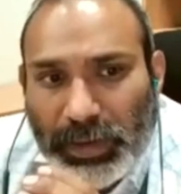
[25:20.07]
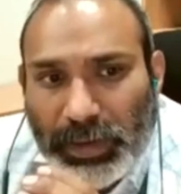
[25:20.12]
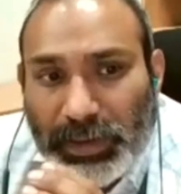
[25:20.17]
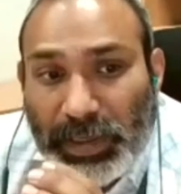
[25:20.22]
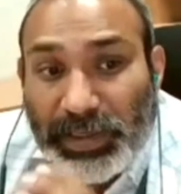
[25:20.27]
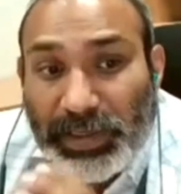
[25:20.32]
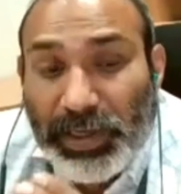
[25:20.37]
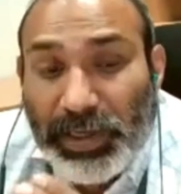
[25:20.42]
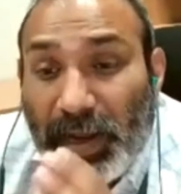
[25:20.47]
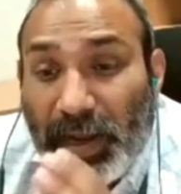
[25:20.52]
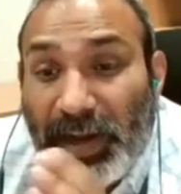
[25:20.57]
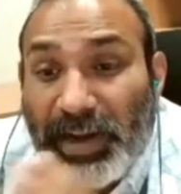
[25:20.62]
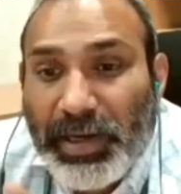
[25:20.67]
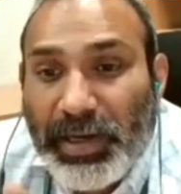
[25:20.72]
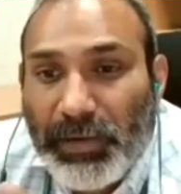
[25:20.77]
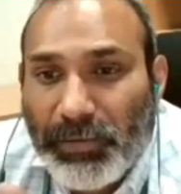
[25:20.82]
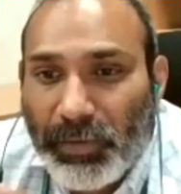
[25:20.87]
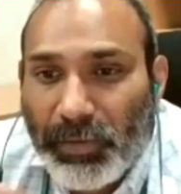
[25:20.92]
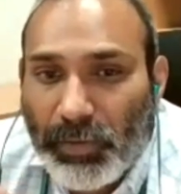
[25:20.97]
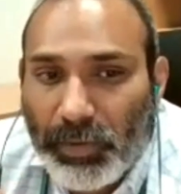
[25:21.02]
Section
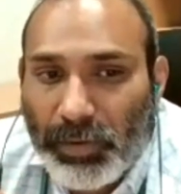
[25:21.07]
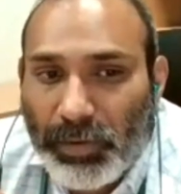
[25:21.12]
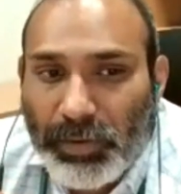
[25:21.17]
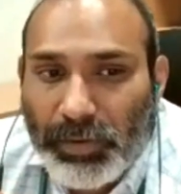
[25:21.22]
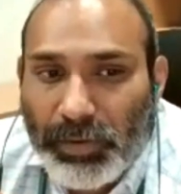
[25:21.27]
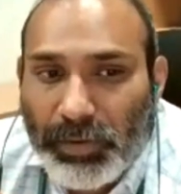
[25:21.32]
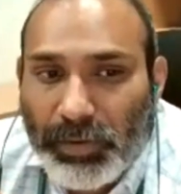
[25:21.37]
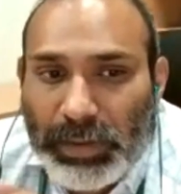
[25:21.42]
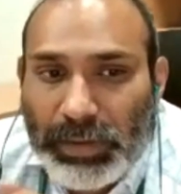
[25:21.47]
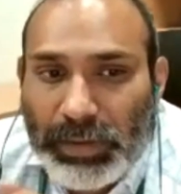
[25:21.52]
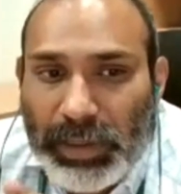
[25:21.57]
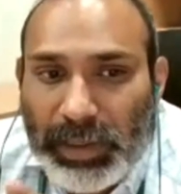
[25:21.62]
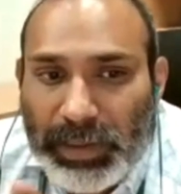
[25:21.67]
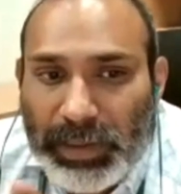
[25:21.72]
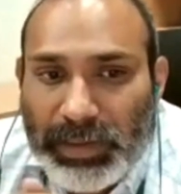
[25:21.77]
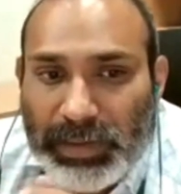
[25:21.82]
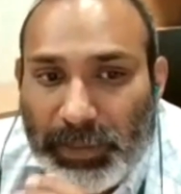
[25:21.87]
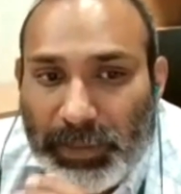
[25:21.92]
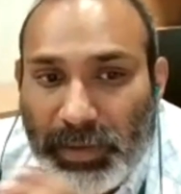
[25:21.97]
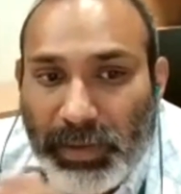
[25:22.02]
94, that
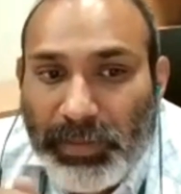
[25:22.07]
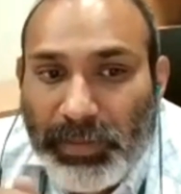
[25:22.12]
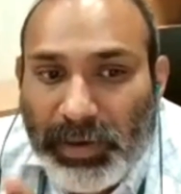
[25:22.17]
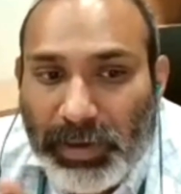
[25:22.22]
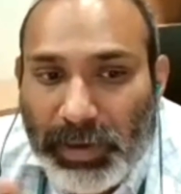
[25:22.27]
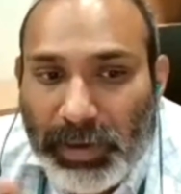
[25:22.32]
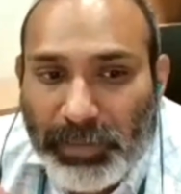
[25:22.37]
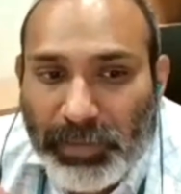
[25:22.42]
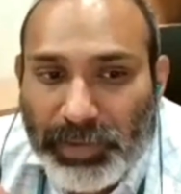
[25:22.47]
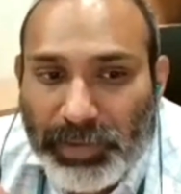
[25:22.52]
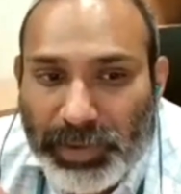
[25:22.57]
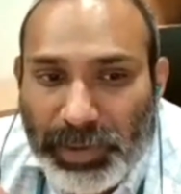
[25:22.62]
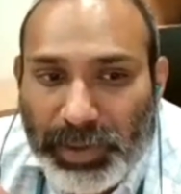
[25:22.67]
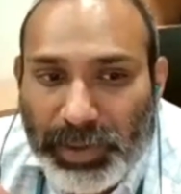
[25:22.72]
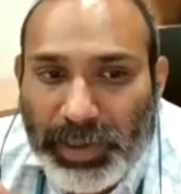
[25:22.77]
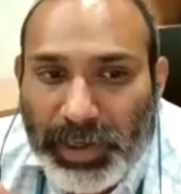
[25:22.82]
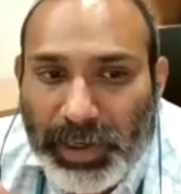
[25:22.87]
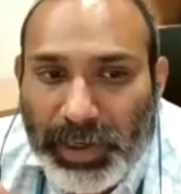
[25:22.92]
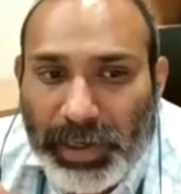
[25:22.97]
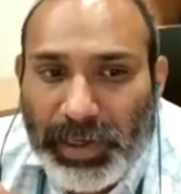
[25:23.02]
is supplemental
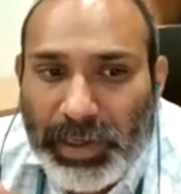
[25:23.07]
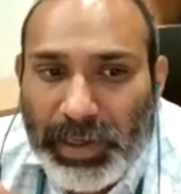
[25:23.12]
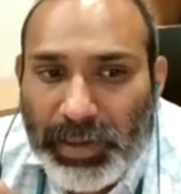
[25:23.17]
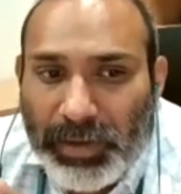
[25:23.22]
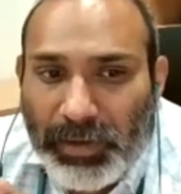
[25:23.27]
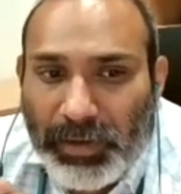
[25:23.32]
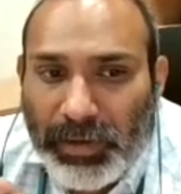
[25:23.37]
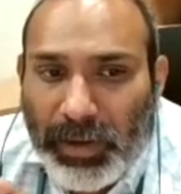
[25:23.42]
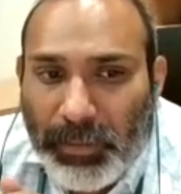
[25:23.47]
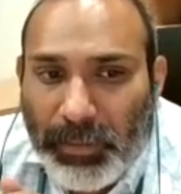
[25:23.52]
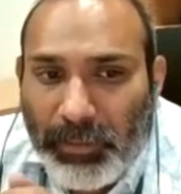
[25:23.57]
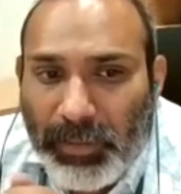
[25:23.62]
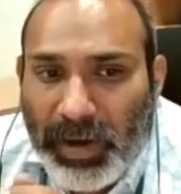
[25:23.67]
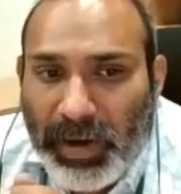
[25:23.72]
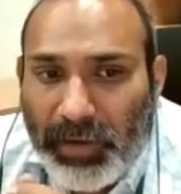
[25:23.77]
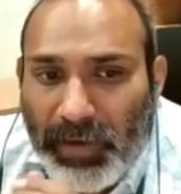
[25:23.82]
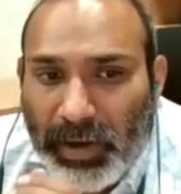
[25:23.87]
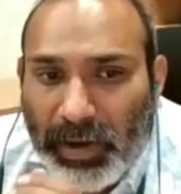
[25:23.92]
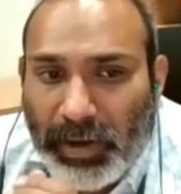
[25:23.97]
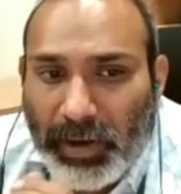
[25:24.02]
proceeding. It is
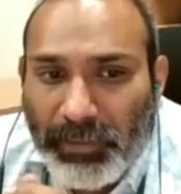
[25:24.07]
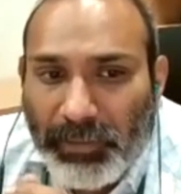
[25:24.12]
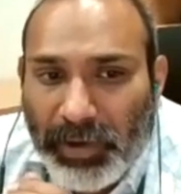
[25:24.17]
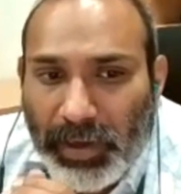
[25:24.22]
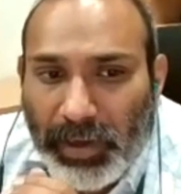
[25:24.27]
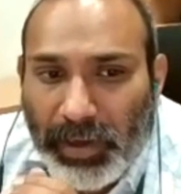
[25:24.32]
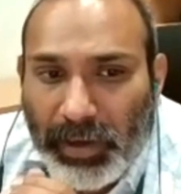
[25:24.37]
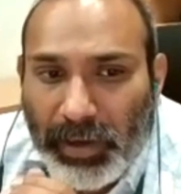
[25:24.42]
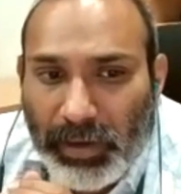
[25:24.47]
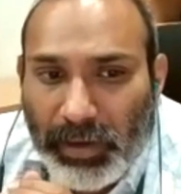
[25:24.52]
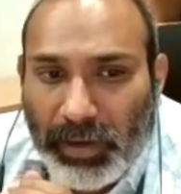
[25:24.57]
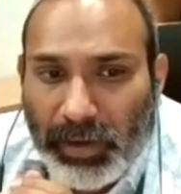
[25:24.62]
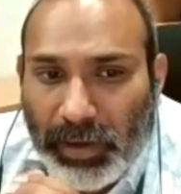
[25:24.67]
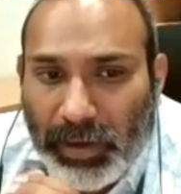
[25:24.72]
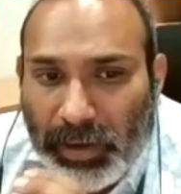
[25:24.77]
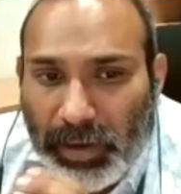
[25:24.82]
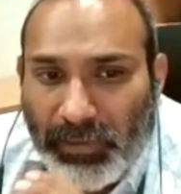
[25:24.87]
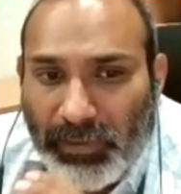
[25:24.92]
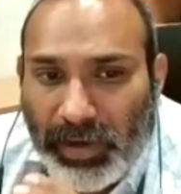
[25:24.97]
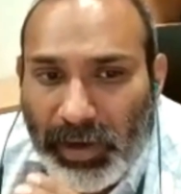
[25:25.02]
Mareva Company,
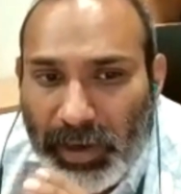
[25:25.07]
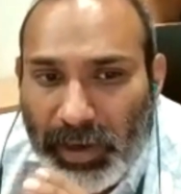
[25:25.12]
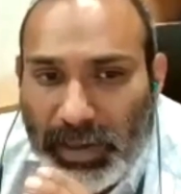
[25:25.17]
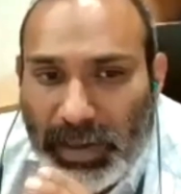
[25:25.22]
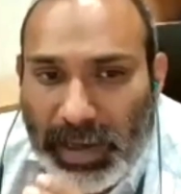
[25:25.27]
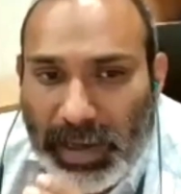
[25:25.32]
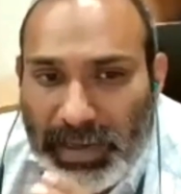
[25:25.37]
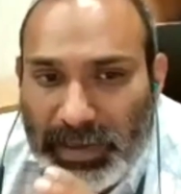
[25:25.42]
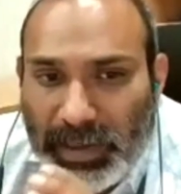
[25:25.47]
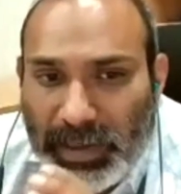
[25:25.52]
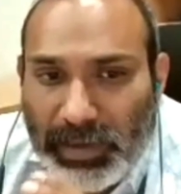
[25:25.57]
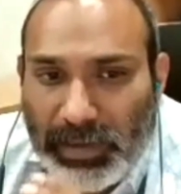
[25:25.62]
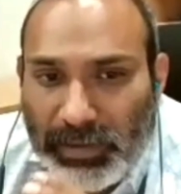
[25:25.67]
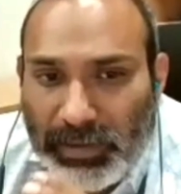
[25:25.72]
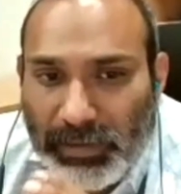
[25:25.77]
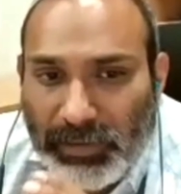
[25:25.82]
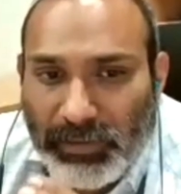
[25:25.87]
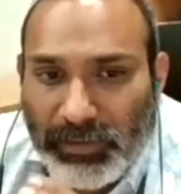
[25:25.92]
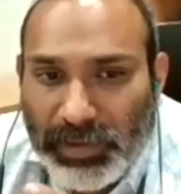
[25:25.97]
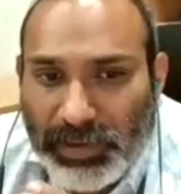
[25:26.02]
Navera SA
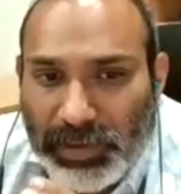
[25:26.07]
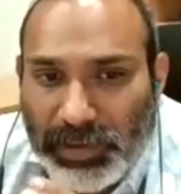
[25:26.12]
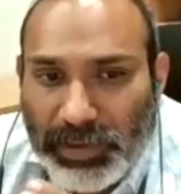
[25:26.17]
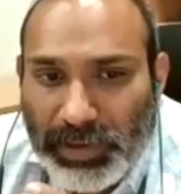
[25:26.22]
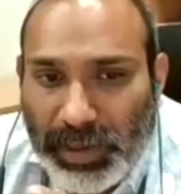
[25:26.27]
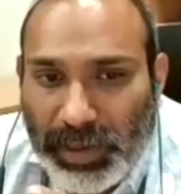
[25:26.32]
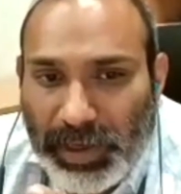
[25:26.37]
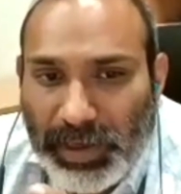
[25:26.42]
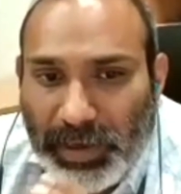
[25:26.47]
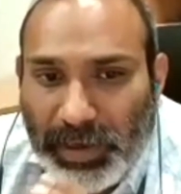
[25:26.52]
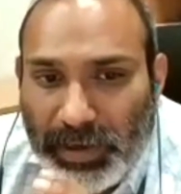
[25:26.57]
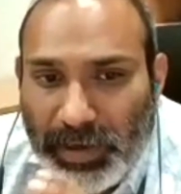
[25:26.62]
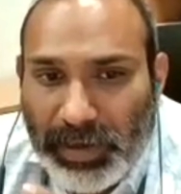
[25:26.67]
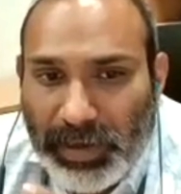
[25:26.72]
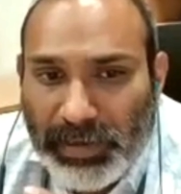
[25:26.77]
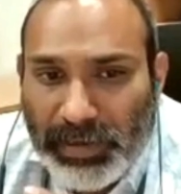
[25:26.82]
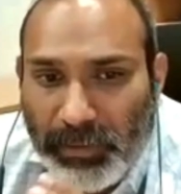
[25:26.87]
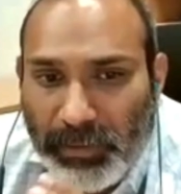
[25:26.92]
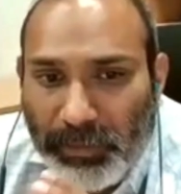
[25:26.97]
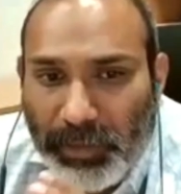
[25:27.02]
versus
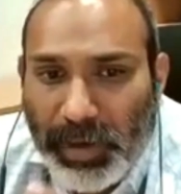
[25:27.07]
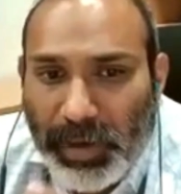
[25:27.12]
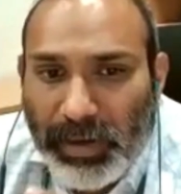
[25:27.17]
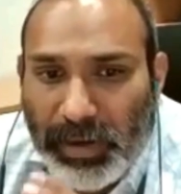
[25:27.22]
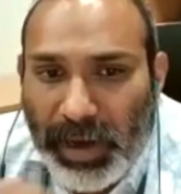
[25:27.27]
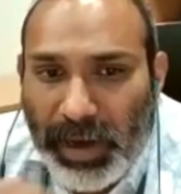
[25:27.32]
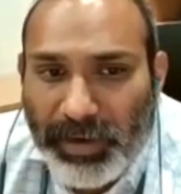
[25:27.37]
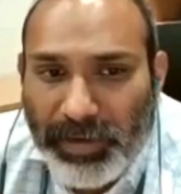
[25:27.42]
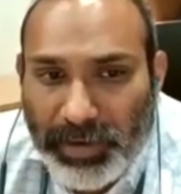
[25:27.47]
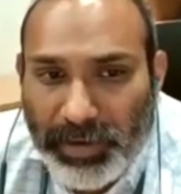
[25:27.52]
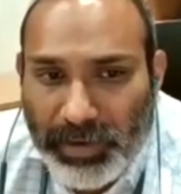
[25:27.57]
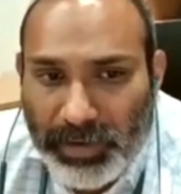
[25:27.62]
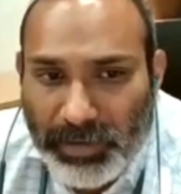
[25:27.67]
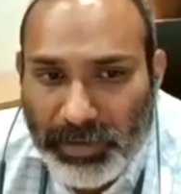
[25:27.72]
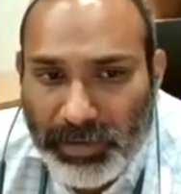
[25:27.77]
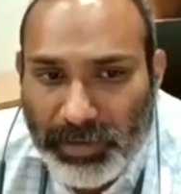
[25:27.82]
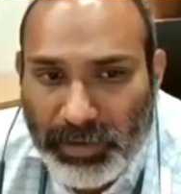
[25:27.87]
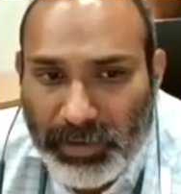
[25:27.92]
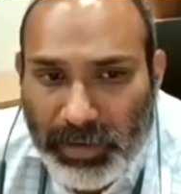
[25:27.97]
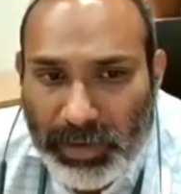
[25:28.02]
International Bulk Carrier.
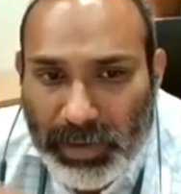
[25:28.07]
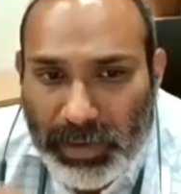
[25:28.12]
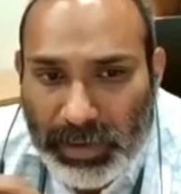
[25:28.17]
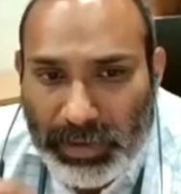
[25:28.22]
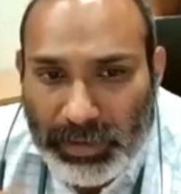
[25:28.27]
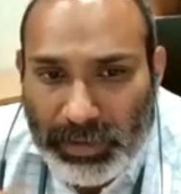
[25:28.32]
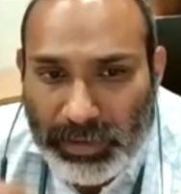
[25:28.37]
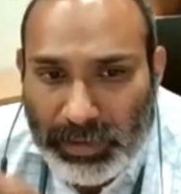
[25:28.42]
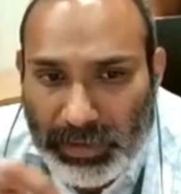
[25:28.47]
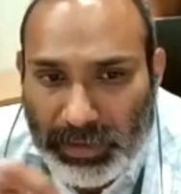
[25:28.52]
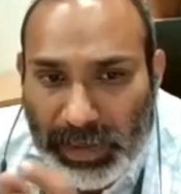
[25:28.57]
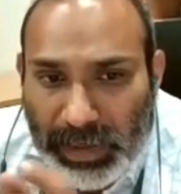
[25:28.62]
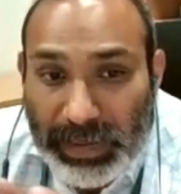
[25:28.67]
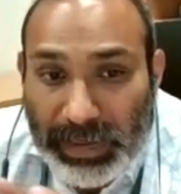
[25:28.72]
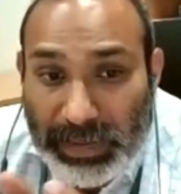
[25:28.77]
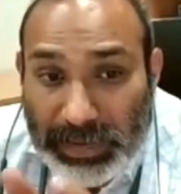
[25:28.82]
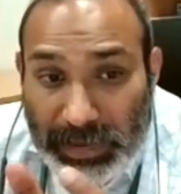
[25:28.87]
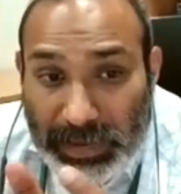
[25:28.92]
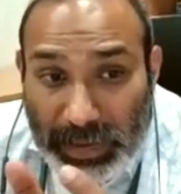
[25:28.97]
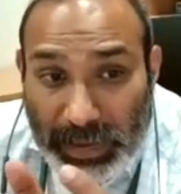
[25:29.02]

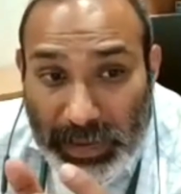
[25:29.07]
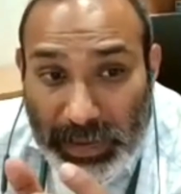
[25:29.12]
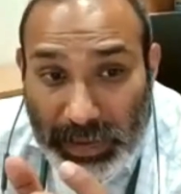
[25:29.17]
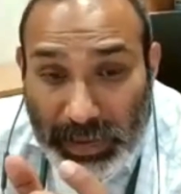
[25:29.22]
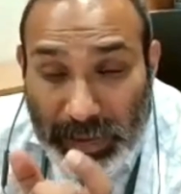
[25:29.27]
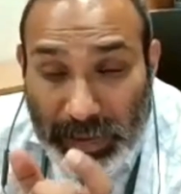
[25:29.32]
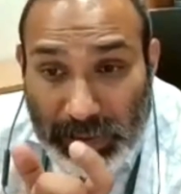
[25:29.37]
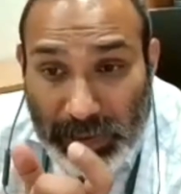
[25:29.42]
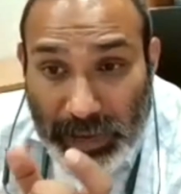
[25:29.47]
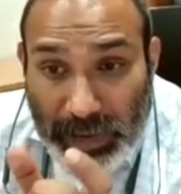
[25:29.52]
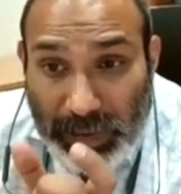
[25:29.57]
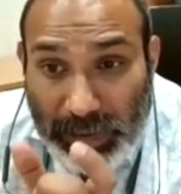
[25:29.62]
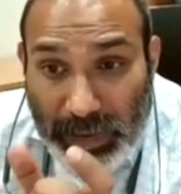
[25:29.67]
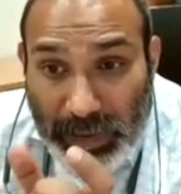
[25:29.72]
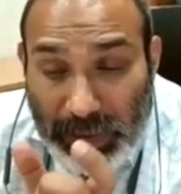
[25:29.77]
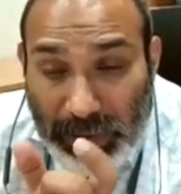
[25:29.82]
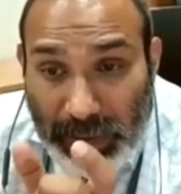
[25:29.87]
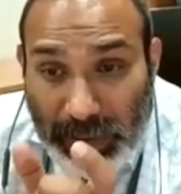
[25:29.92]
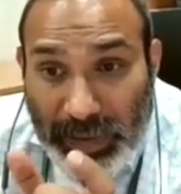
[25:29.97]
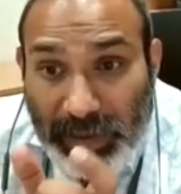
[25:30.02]
It is a
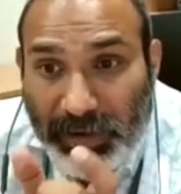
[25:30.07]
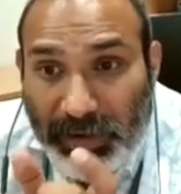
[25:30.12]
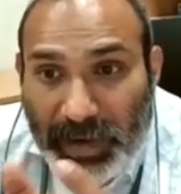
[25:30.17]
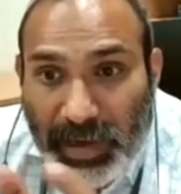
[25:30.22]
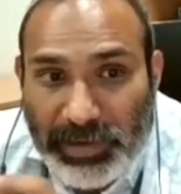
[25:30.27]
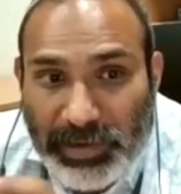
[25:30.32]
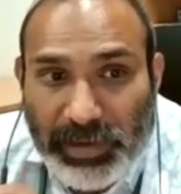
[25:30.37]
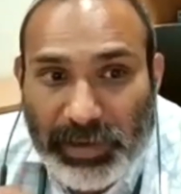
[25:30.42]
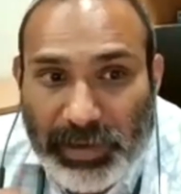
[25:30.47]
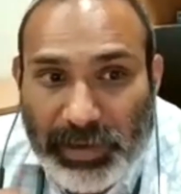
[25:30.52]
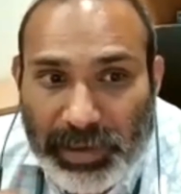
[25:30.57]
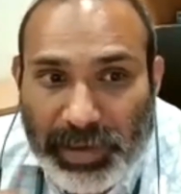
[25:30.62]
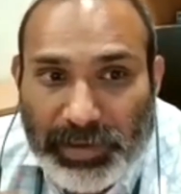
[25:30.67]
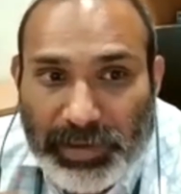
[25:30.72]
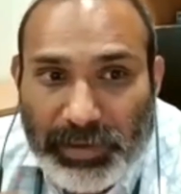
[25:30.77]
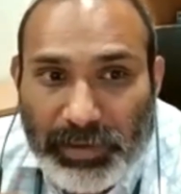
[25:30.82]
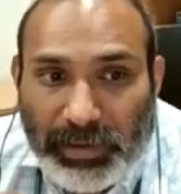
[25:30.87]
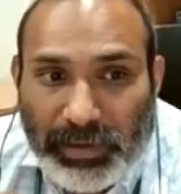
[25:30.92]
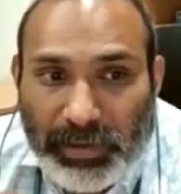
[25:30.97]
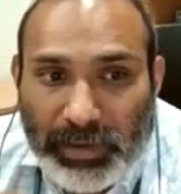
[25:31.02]
international case.